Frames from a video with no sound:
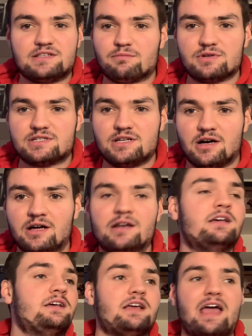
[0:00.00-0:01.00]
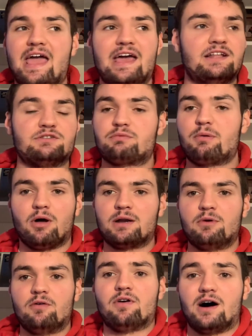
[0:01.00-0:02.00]
was done, and we want to
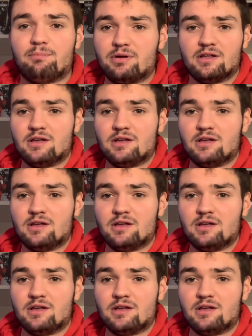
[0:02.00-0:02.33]
move up.